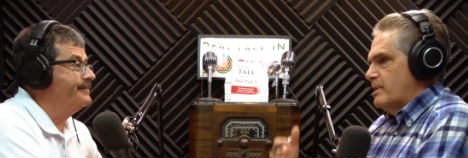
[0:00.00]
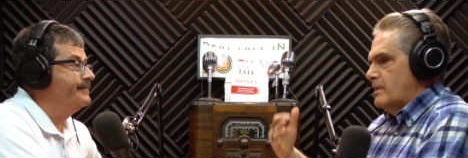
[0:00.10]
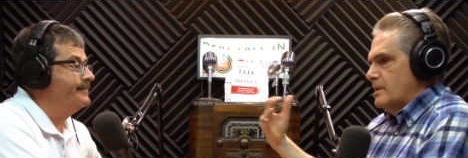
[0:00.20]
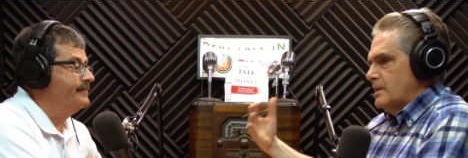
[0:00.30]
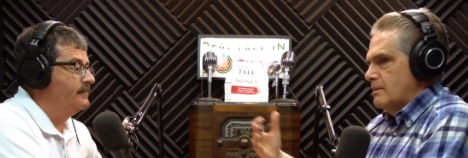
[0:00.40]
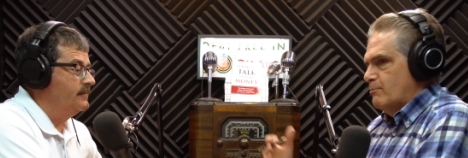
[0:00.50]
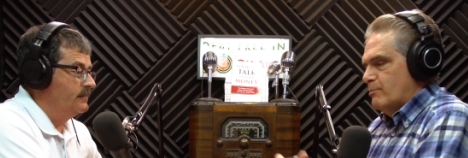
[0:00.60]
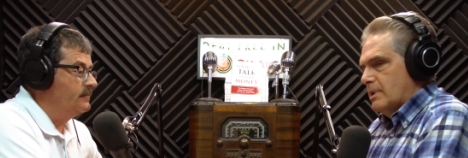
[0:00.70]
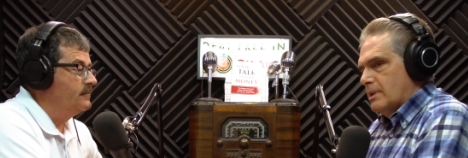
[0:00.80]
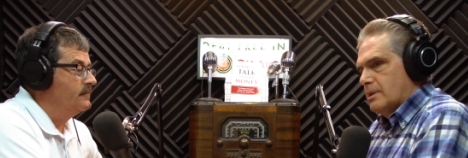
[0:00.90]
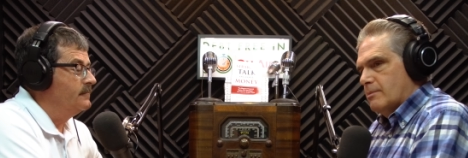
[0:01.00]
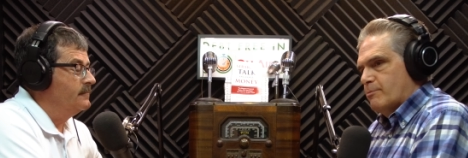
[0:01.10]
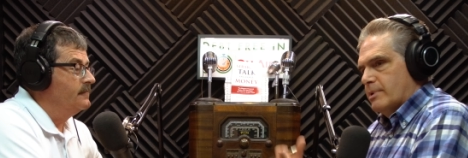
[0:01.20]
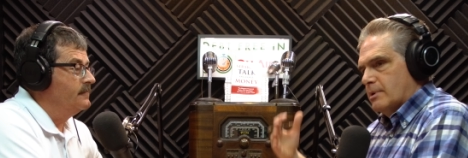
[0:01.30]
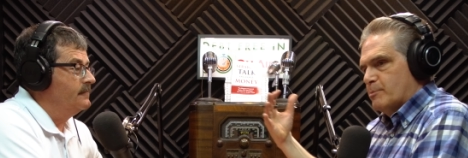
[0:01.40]
Speaker 1: been in
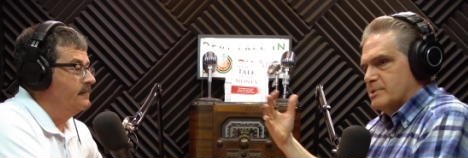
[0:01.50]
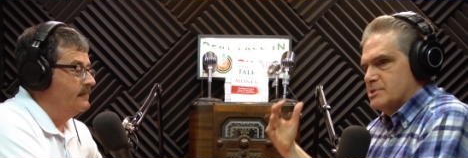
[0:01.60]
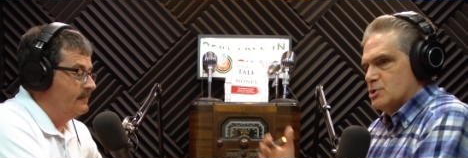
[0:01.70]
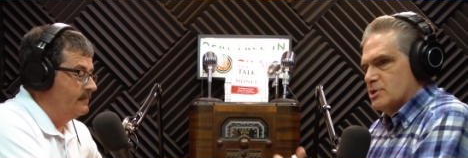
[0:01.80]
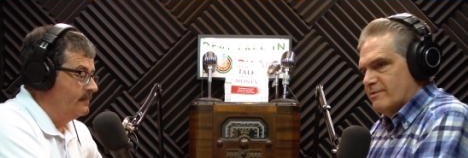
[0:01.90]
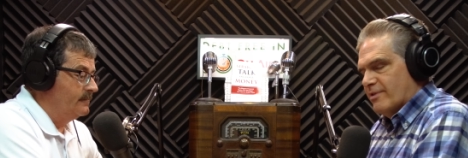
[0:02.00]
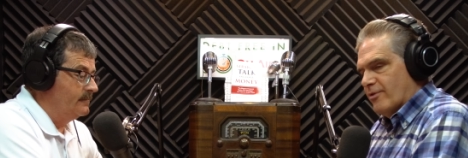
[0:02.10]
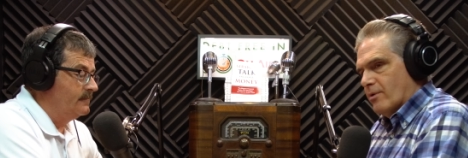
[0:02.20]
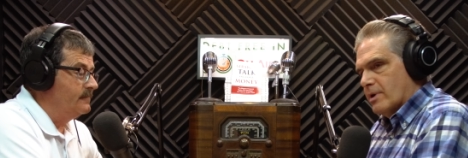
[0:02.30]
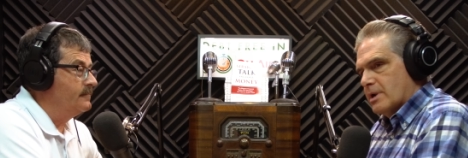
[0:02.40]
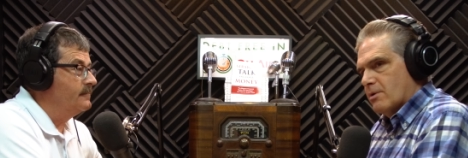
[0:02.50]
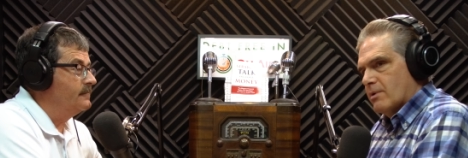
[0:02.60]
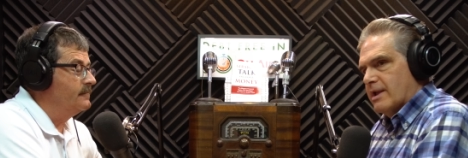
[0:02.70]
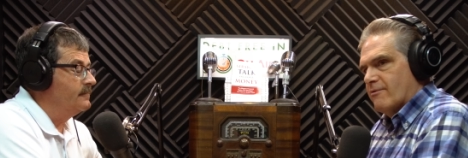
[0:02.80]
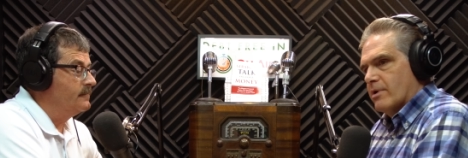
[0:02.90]
the position of authority or
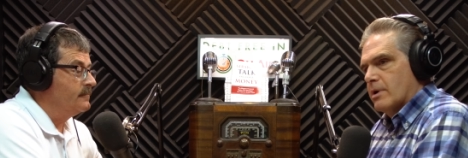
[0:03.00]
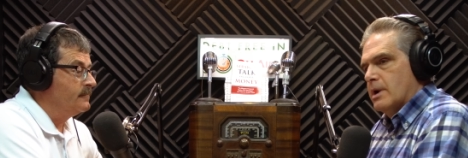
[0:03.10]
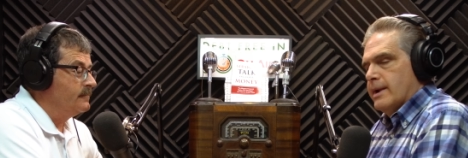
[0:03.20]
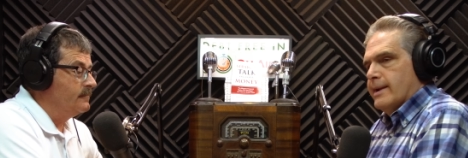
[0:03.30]
whatever.